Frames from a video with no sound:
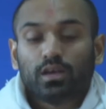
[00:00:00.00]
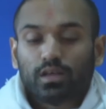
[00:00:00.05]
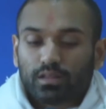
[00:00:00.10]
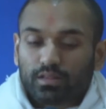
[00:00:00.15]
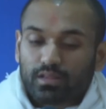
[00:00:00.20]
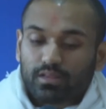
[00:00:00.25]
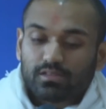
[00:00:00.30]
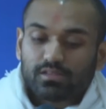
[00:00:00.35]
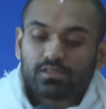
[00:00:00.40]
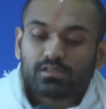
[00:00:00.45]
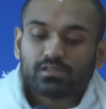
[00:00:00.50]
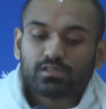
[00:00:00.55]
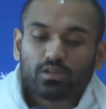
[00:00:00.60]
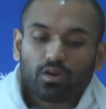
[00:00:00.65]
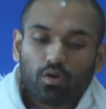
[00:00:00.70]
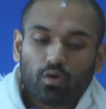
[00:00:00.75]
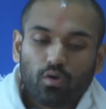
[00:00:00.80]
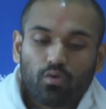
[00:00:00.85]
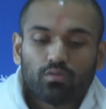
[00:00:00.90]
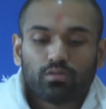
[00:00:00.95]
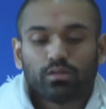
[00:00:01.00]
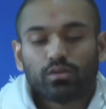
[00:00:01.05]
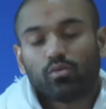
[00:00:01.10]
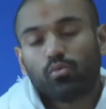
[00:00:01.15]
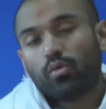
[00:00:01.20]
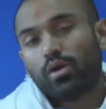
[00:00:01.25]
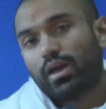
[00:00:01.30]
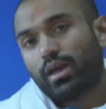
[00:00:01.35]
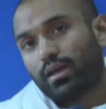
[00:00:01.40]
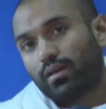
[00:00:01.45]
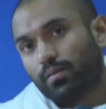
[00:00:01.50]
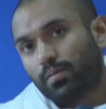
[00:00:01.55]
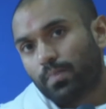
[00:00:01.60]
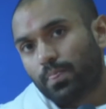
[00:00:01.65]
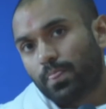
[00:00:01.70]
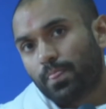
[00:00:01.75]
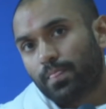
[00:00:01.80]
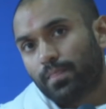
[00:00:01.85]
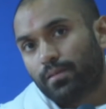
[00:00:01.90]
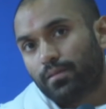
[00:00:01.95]
This is the only way
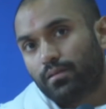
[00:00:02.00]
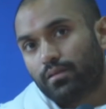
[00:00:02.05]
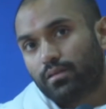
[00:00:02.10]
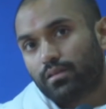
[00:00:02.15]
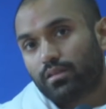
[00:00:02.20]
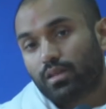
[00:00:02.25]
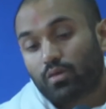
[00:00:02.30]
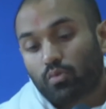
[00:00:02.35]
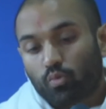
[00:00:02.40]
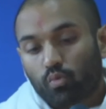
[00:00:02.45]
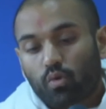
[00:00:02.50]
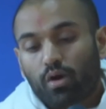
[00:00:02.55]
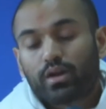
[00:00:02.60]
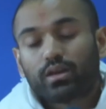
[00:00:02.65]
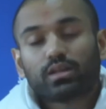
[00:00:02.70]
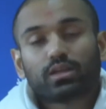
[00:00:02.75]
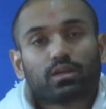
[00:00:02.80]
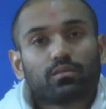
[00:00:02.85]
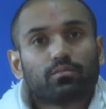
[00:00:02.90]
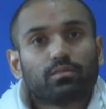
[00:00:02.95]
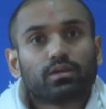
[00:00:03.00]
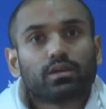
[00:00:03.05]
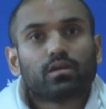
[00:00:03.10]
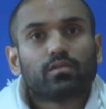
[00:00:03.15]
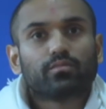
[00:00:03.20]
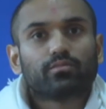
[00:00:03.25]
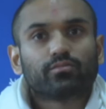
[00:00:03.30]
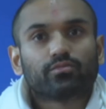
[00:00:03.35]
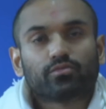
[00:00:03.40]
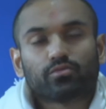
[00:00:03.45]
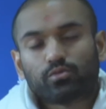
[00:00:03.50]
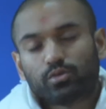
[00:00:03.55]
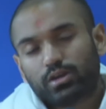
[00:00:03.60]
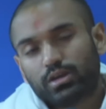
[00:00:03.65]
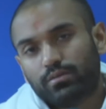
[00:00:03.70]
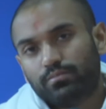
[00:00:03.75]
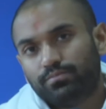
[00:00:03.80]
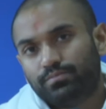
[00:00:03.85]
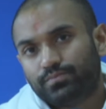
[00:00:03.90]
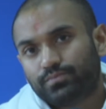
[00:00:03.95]
that one can become free